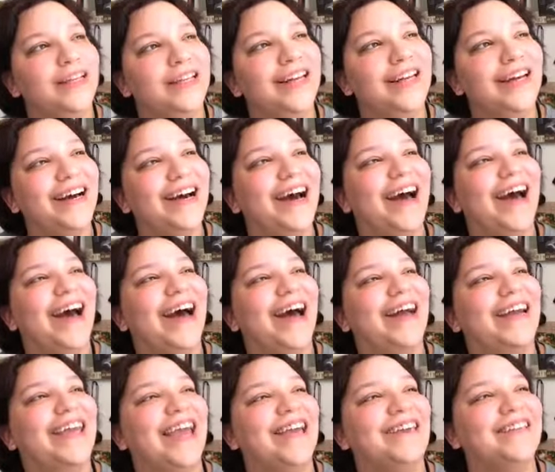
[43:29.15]

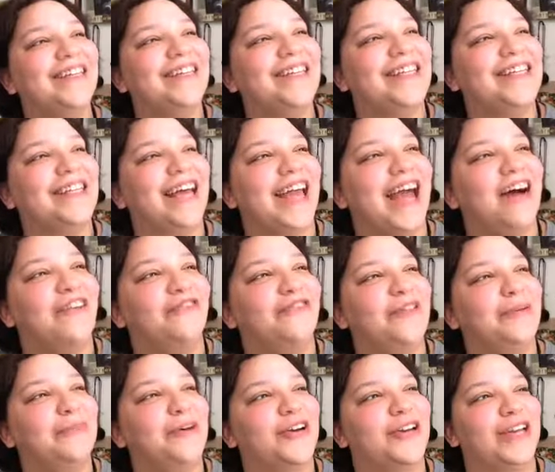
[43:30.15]
Caitlin says, I have
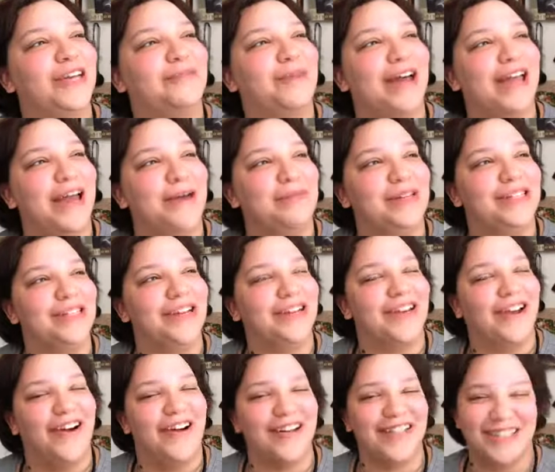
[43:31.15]
the book in my
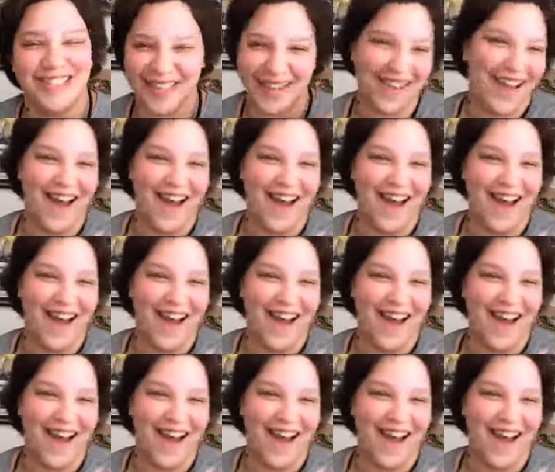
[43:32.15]
Amazon cart.